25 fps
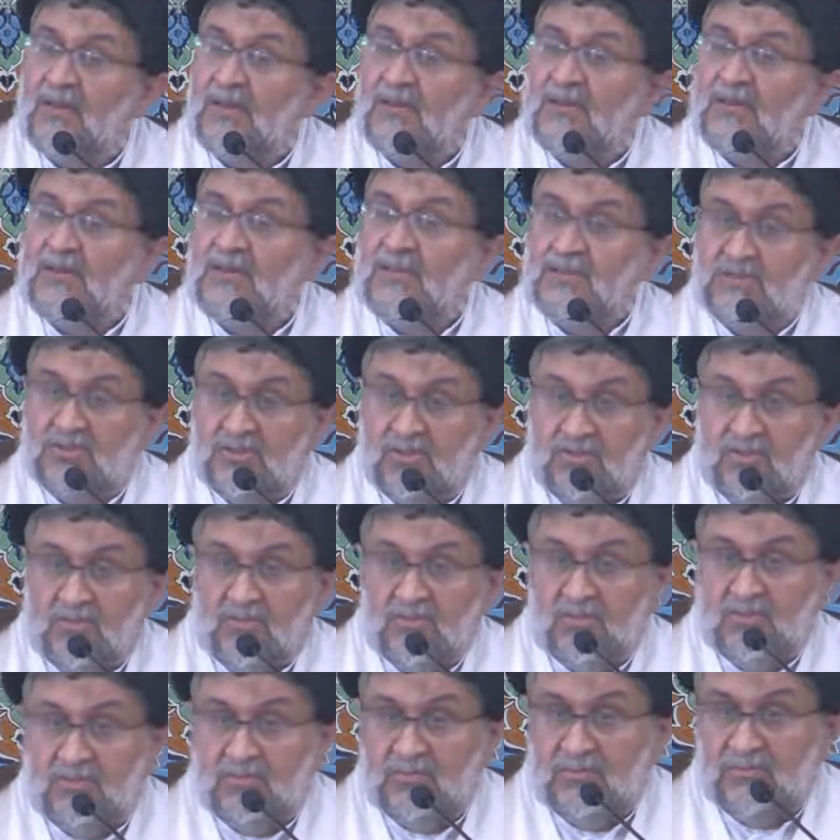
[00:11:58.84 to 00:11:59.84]
You
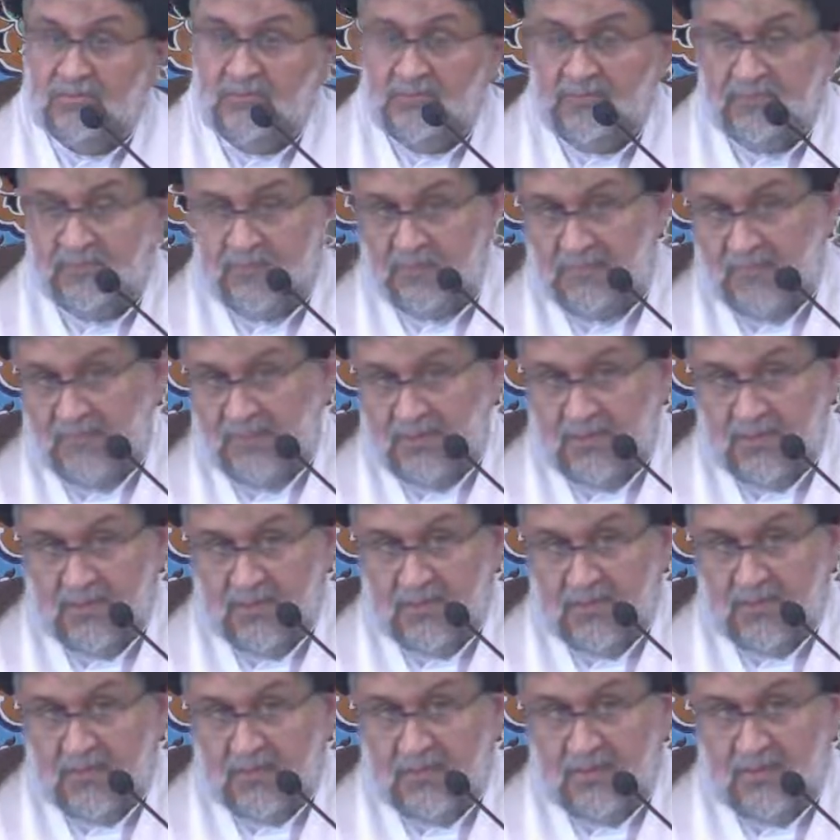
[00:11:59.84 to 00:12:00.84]
know,
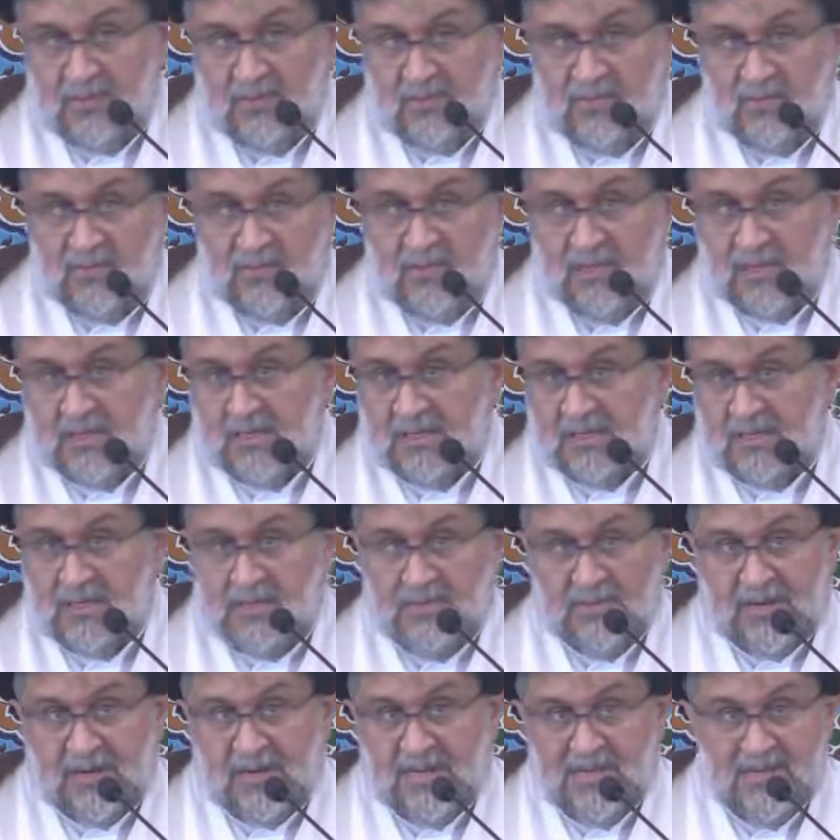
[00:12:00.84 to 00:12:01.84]
where
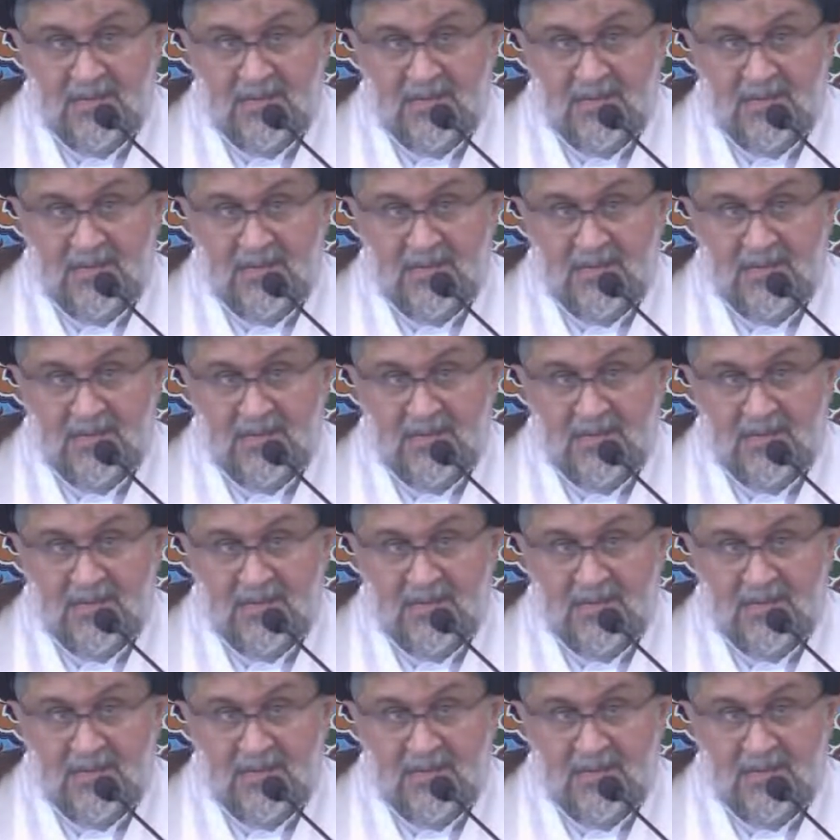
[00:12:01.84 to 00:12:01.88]
Ibrahim